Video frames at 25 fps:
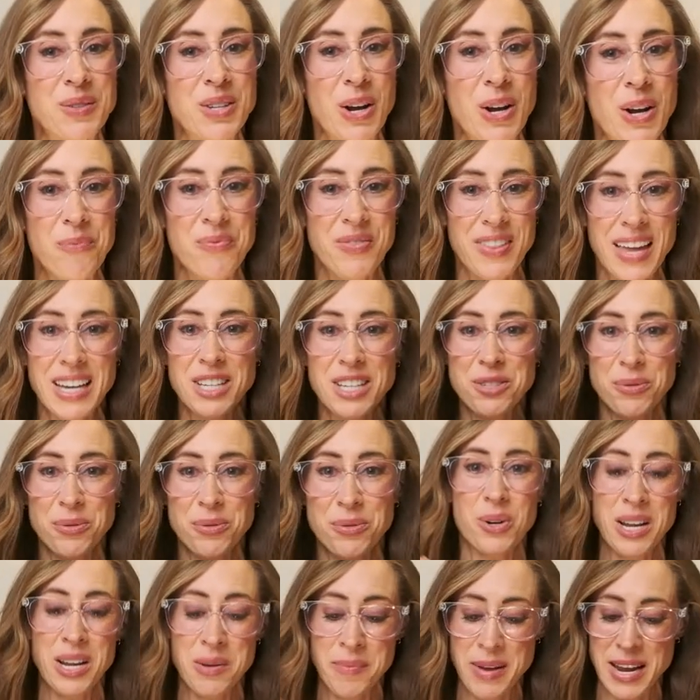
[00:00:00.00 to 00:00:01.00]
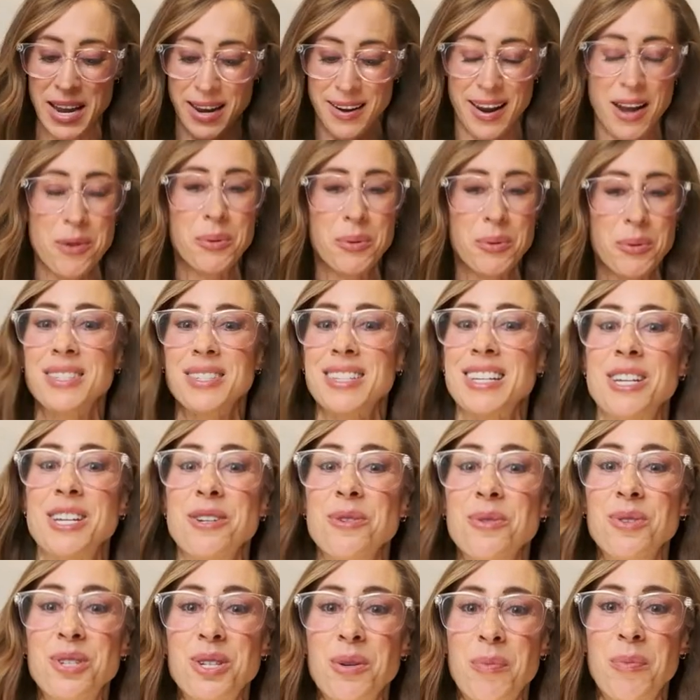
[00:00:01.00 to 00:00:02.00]
So thanks for joining me, and I will see
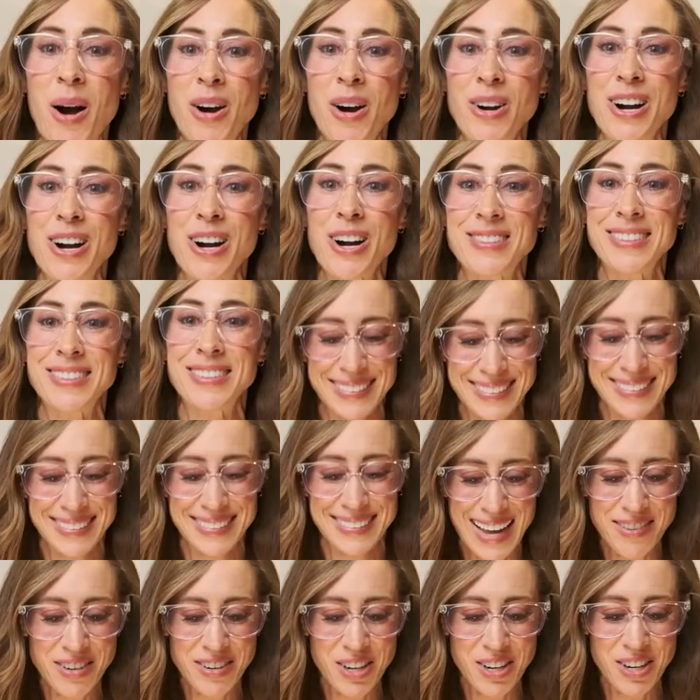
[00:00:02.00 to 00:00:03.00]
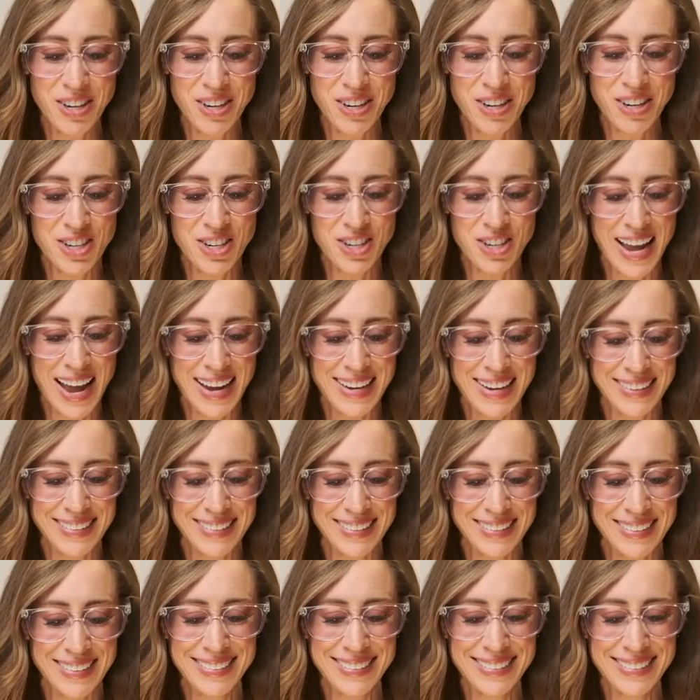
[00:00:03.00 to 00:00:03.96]
you tomorrow. Have a good rest of your day.